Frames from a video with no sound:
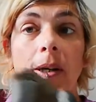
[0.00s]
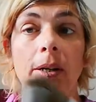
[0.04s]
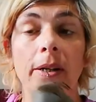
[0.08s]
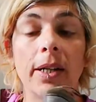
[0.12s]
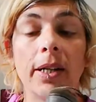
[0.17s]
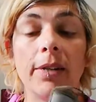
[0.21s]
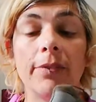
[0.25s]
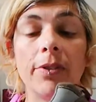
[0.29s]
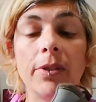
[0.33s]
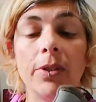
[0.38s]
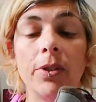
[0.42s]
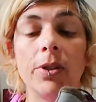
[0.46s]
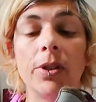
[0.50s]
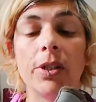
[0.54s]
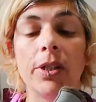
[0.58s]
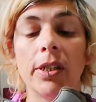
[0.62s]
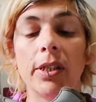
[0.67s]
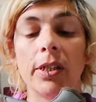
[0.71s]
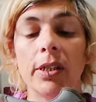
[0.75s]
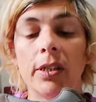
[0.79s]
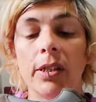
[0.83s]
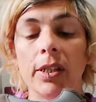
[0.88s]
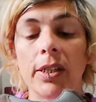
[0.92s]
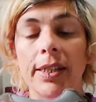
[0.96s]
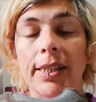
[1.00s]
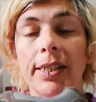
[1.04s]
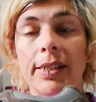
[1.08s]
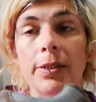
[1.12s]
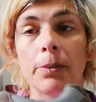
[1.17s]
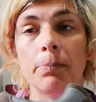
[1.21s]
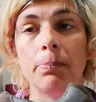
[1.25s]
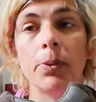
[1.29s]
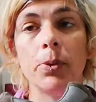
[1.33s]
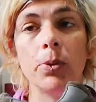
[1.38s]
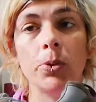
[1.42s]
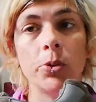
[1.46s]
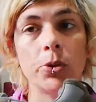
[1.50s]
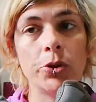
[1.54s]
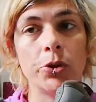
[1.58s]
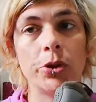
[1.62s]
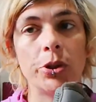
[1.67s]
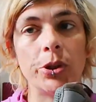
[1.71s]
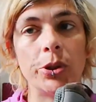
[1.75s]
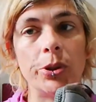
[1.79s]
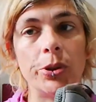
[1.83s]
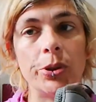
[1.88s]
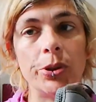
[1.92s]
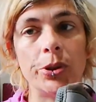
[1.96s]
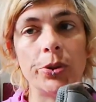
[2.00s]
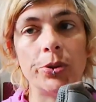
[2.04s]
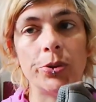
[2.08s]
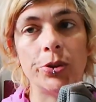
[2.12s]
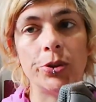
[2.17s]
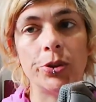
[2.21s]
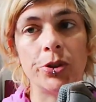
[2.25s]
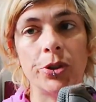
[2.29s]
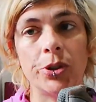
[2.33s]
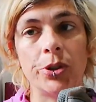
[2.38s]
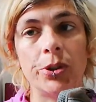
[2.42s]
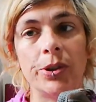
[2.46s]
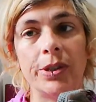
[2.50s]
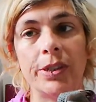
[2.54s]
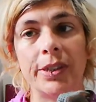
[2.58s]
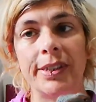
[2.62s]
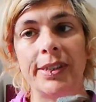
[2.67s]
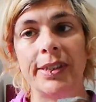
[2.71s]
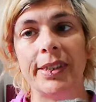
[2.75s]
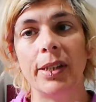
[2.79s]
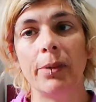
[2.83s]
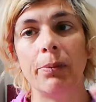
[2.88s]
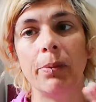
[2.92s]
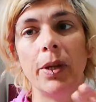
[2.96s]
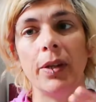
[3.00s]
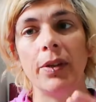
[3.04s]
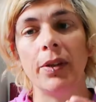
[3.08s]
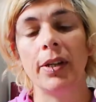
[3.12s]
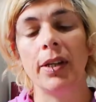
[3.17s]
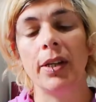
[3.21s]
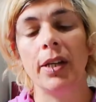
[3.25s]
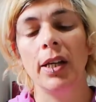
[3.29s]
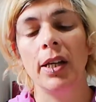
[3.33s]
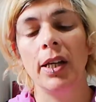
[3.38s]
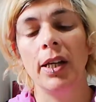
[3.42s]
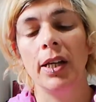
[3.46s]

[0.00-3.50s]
and have a look at and explore your shoes to see whether